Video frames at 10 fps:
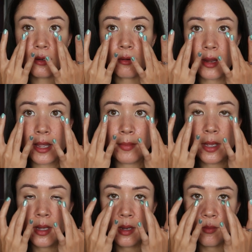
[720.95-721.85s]
cream
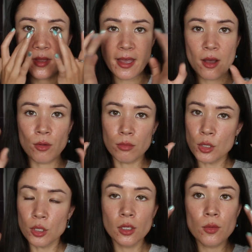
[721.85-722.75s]
with how
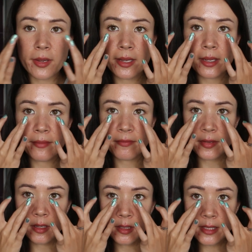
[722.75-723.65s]
gluey it
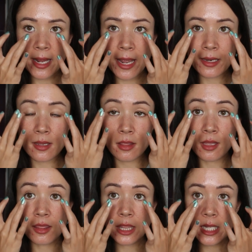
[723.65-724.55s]
feels and
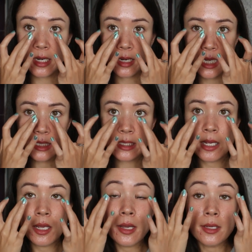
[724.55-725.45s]
the thinness.
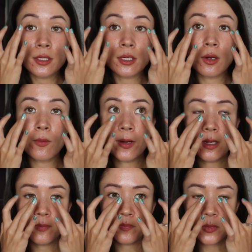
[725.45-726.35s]
So
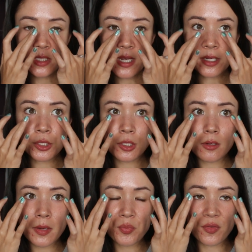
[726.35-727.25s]
while
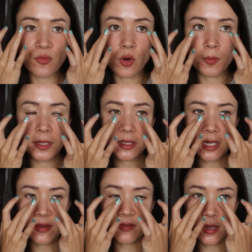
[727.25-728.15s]
texture and performance
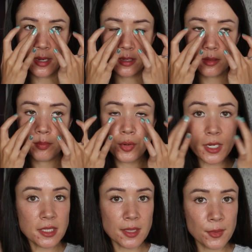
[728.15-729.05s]
I find
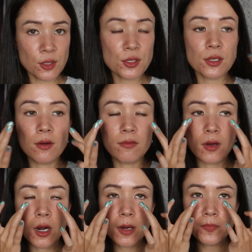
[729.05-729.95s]
pretty similar so
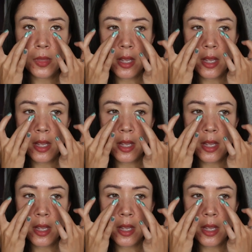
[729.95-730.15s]
far,